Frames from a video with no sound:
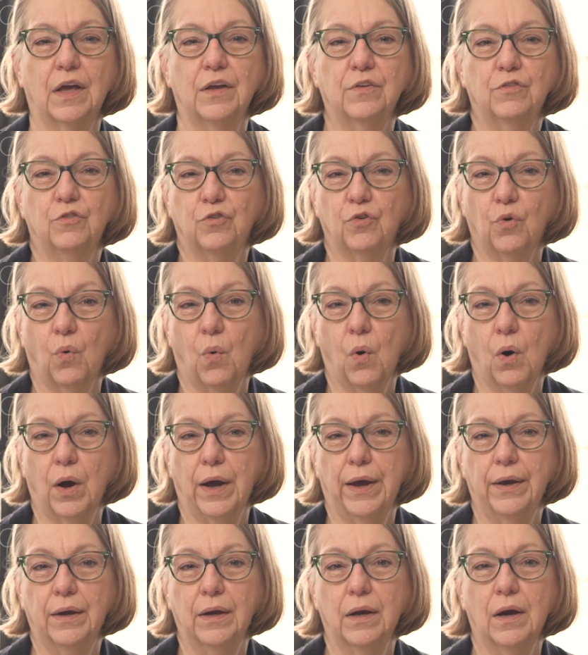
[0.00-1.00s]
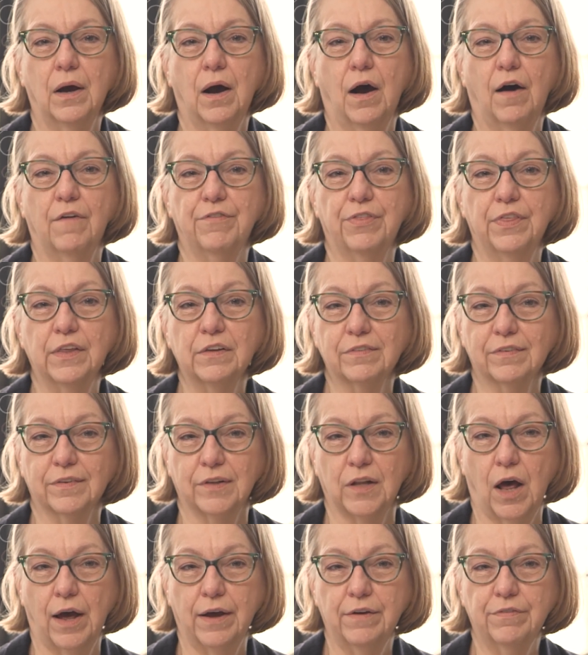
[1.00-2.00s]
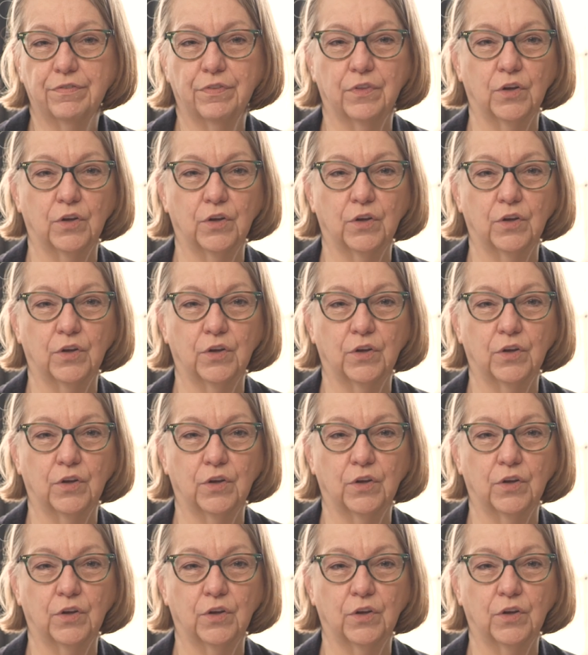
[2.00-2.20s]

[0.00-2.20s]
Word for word: and joy of this life,